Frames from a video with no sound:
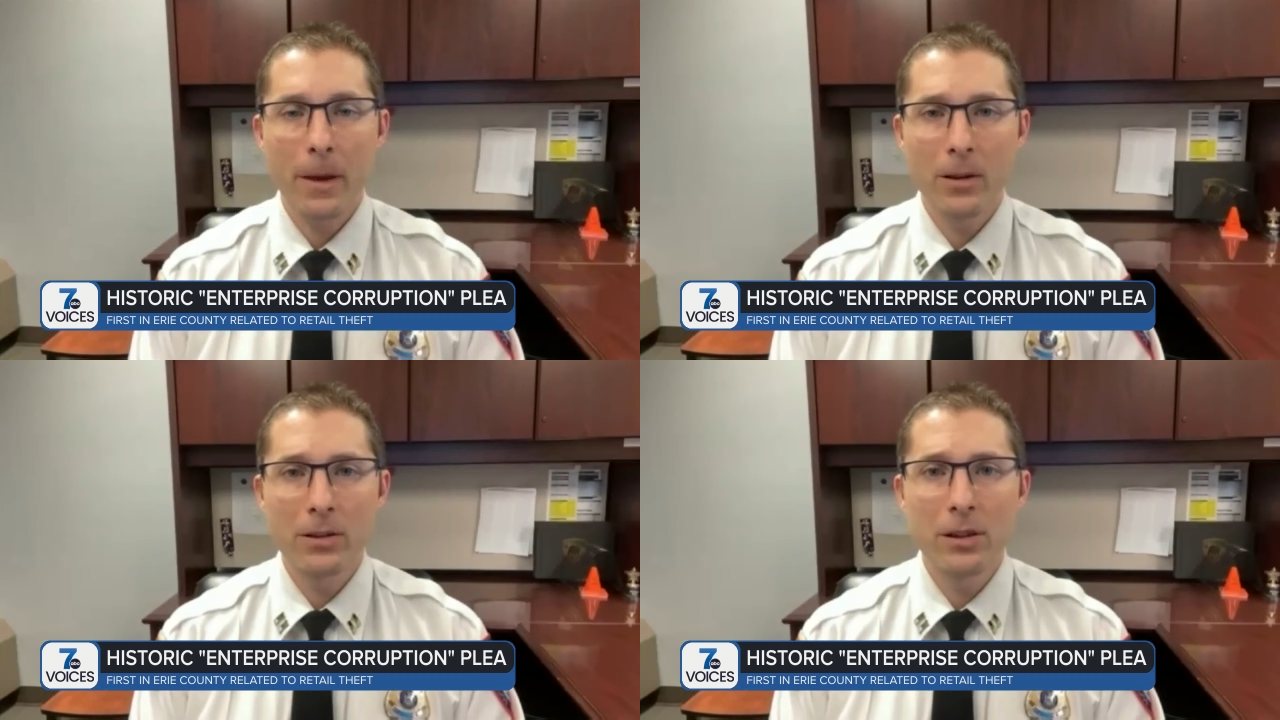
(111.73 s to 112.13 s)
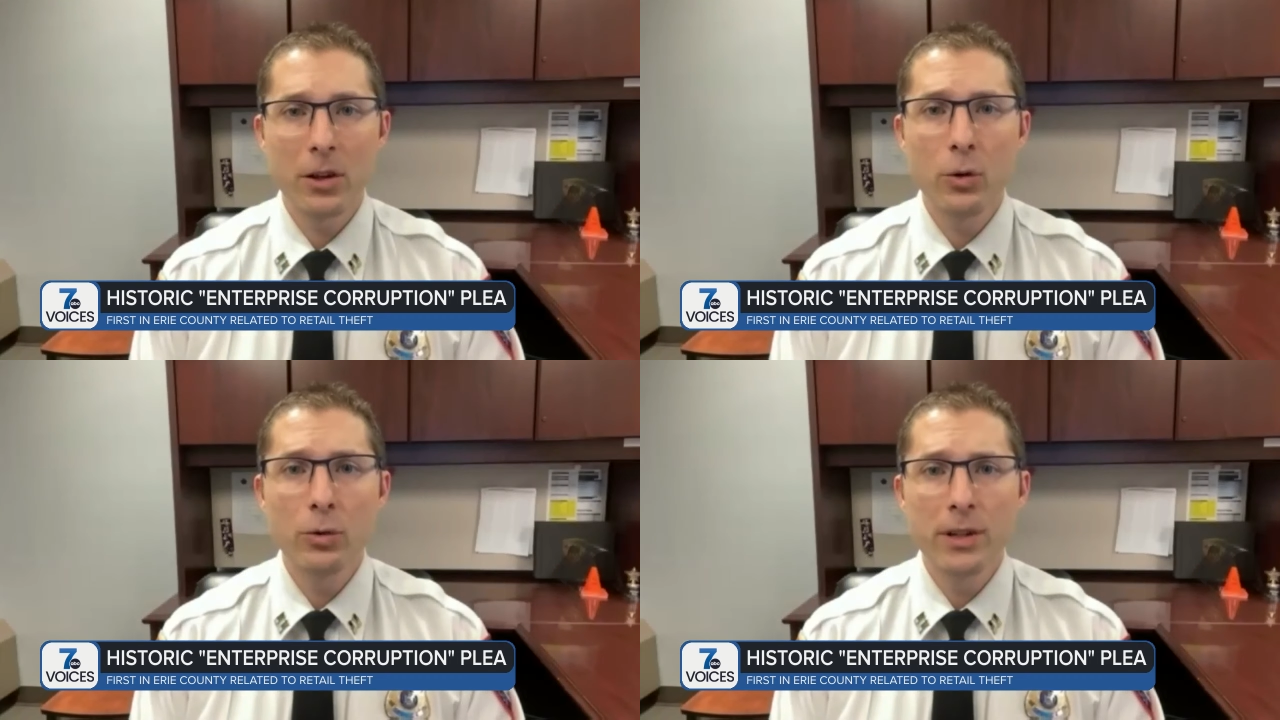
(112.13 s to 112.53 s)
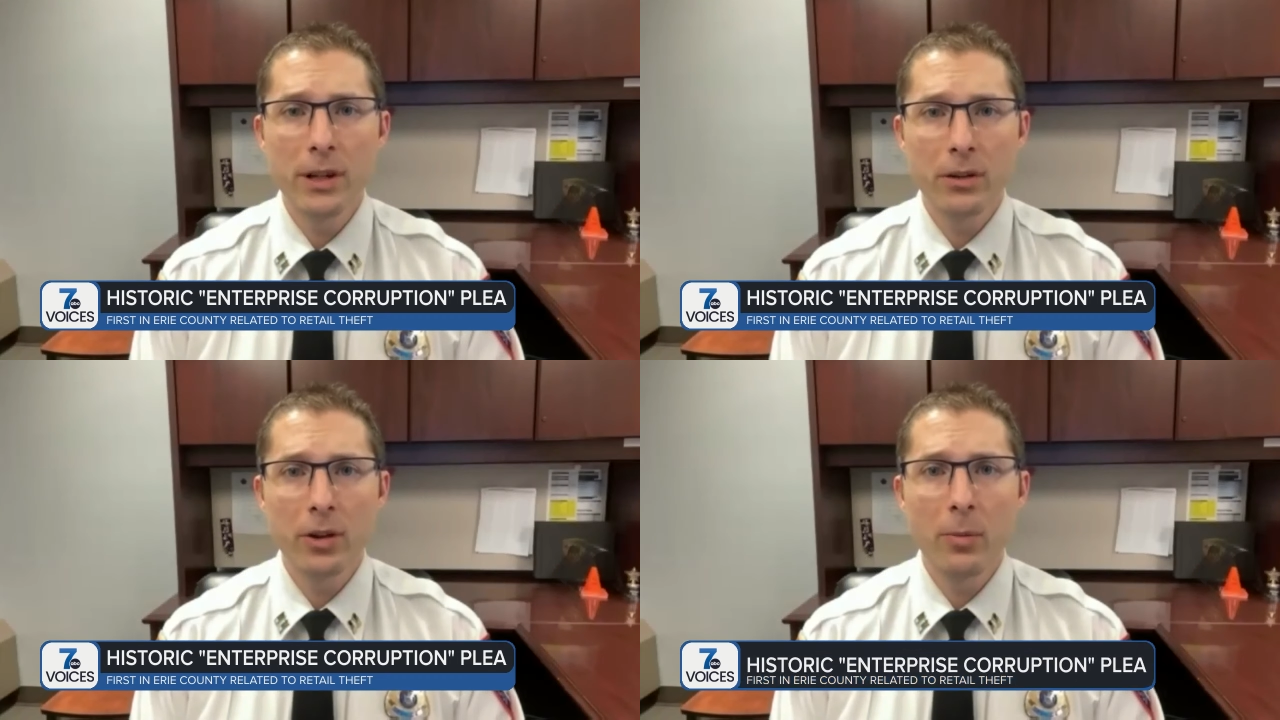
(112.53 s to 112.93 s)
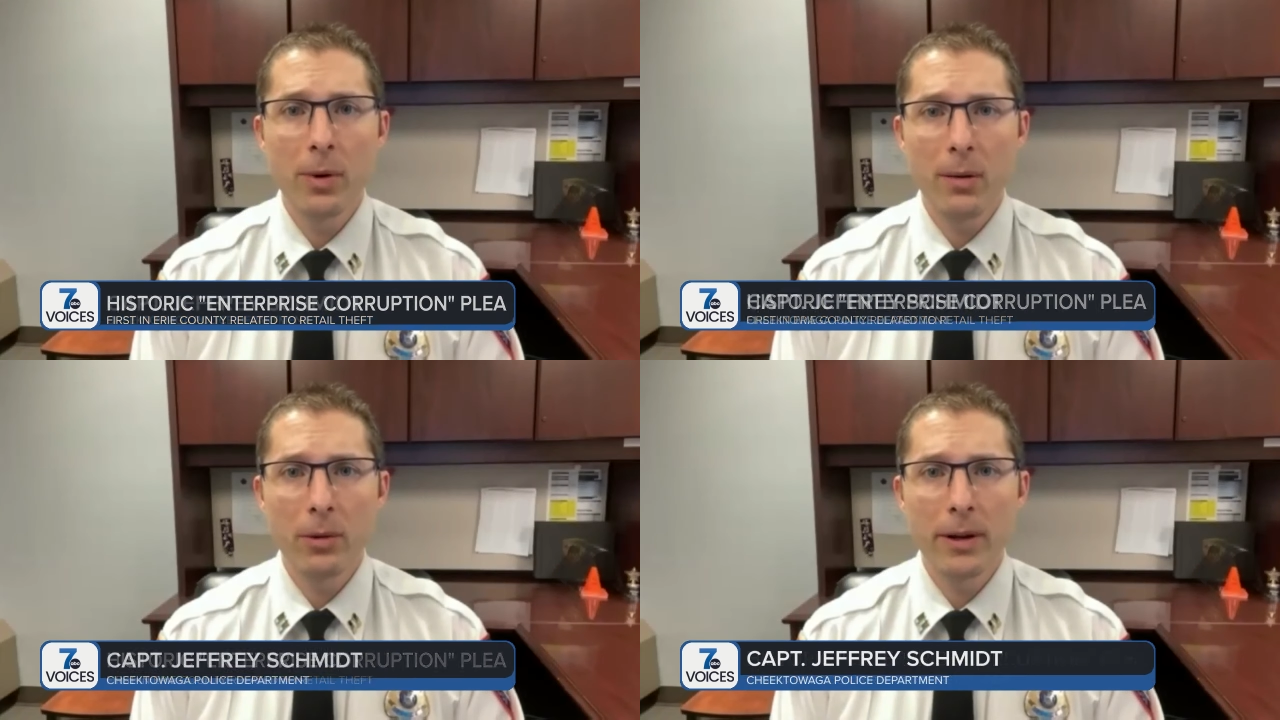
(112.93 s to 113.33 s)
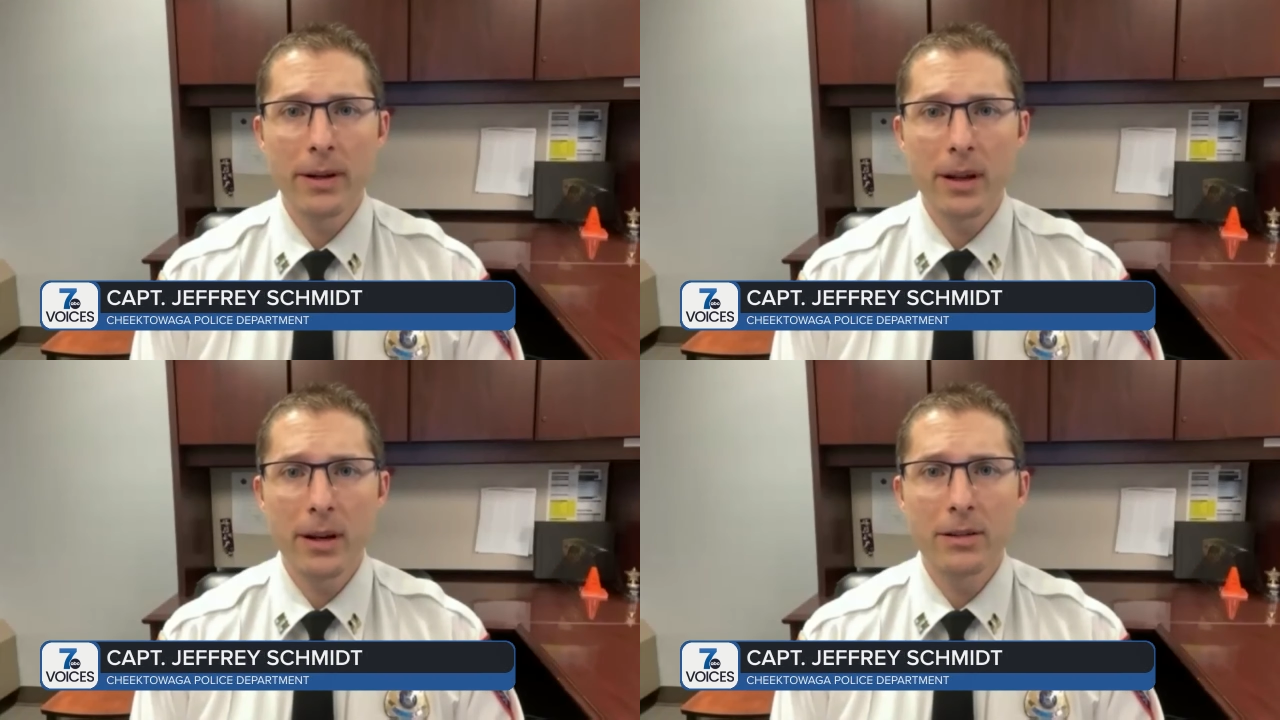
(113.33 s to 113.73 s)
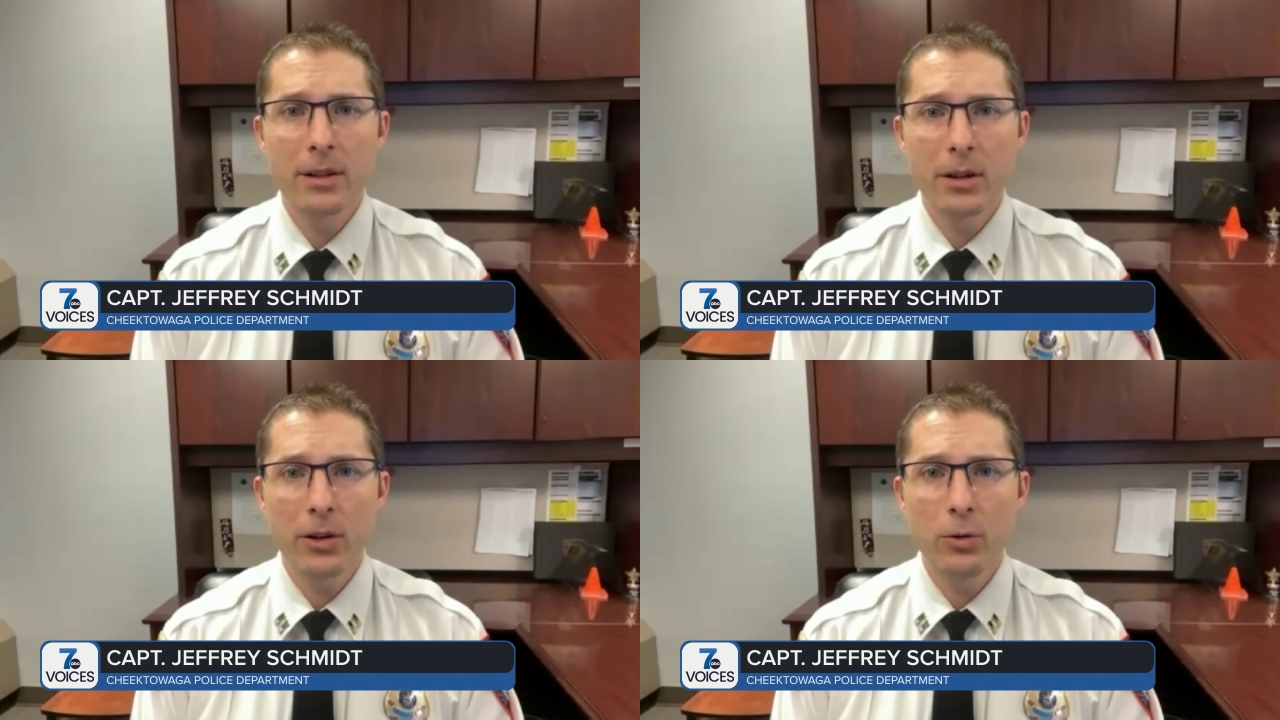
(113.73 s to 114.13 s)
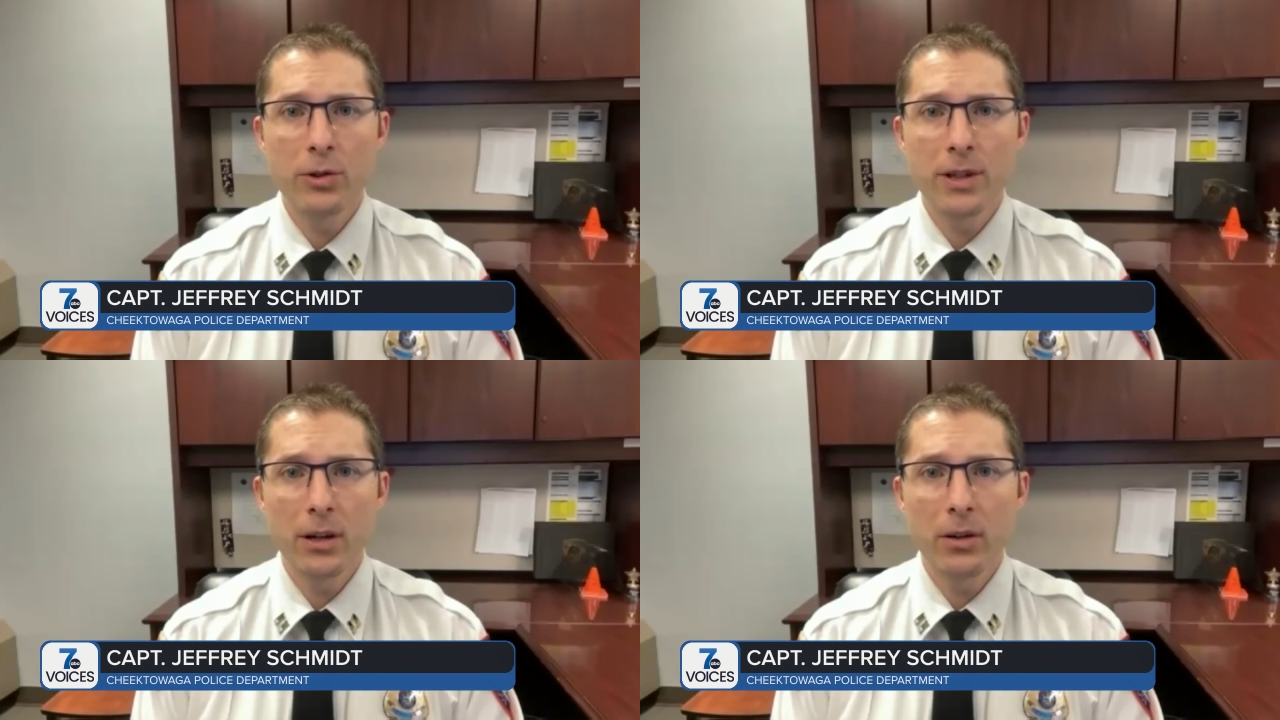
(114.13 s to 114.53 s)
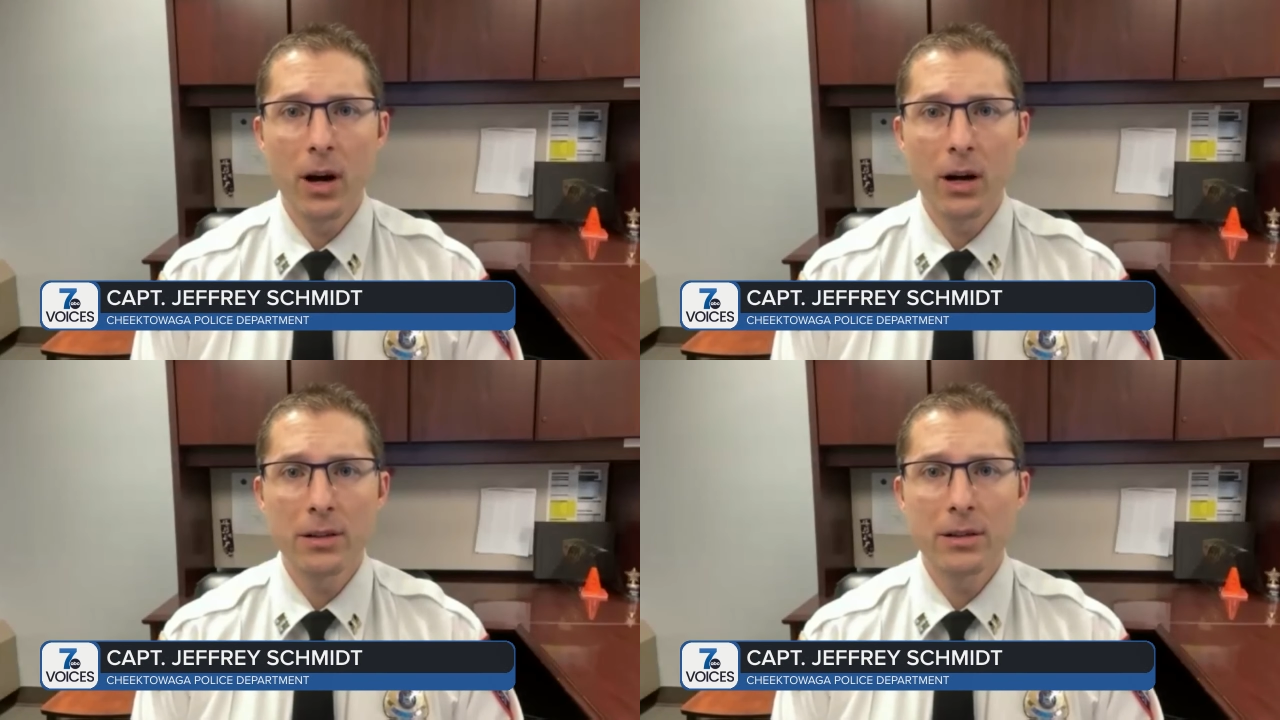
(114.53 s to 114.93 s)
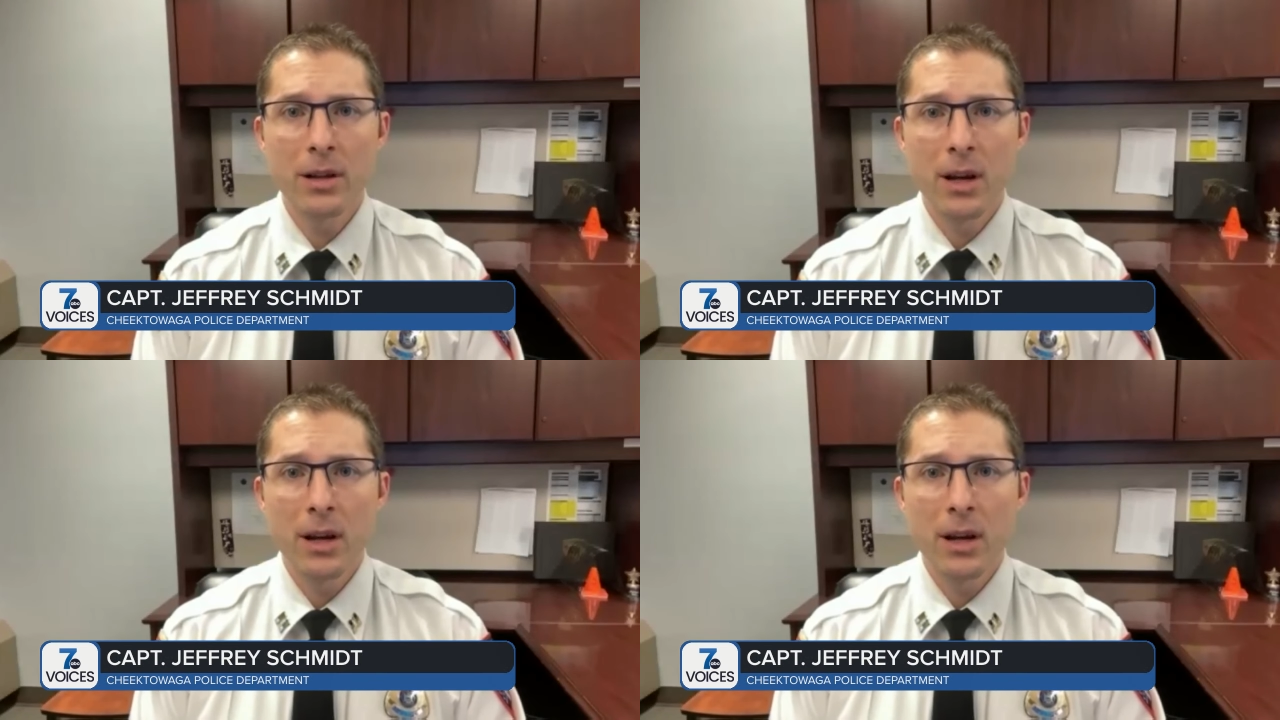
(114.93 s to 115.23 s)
This is a huge deal to the public, and it's a huge deal to us.